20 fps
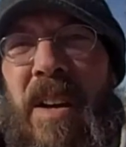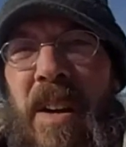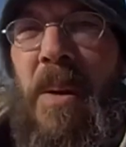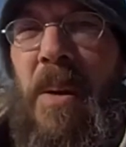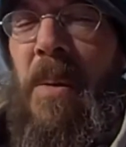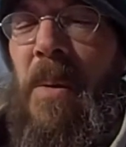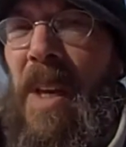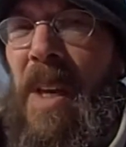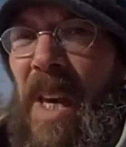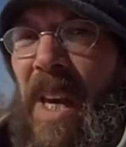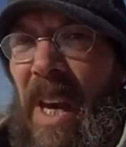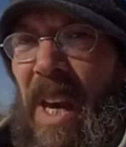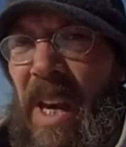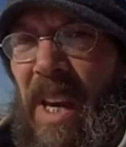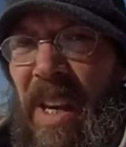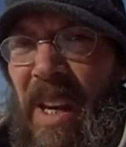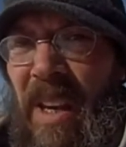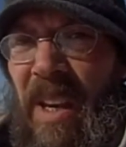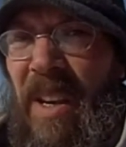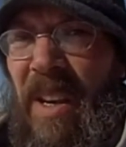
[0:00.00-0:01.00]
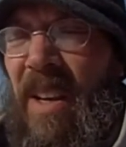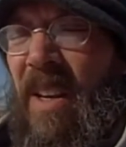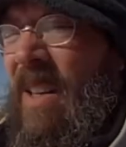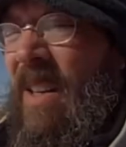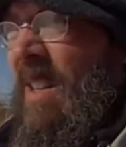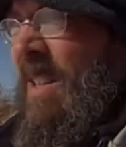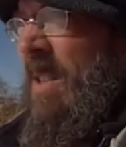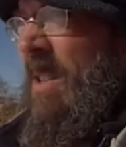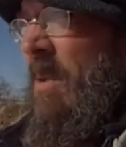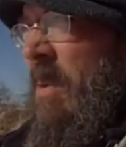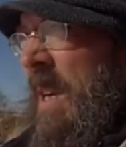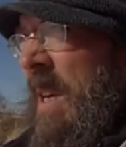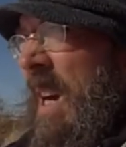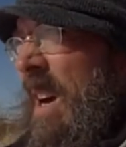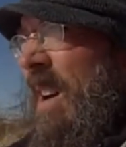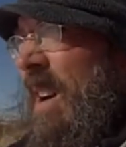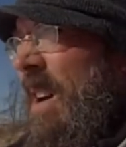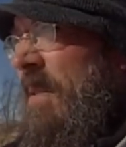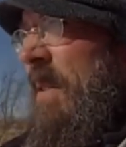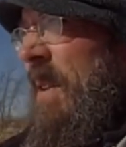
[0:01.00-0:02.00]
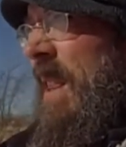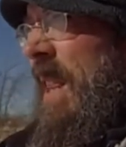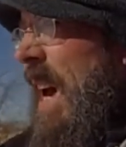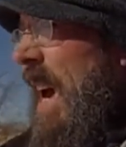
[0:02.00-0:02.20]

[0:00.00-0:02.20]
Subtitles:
Okay, so we got off of